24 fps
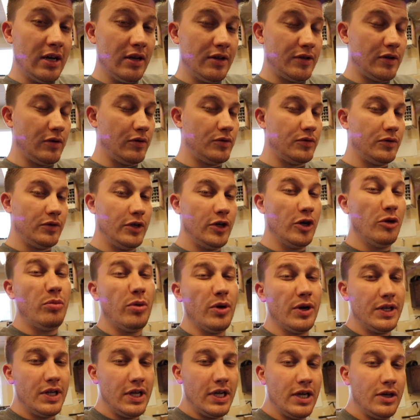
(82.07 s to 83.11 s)
So there's really no
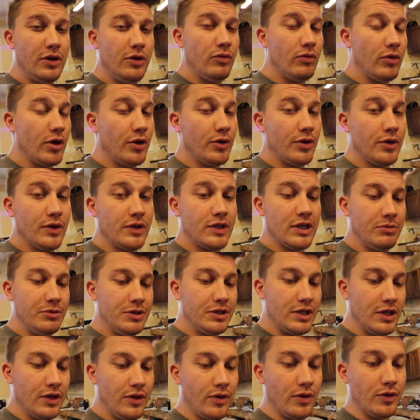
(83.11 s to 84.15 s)
point to get new rotors. I'm
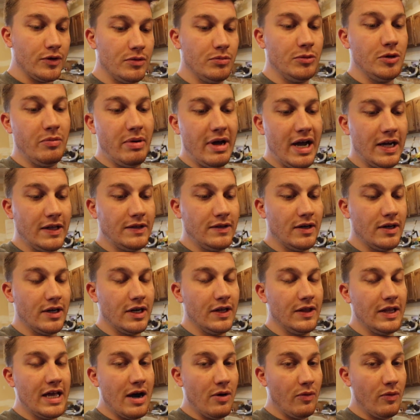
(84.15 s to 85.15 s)
just gonna throw some new pads on it.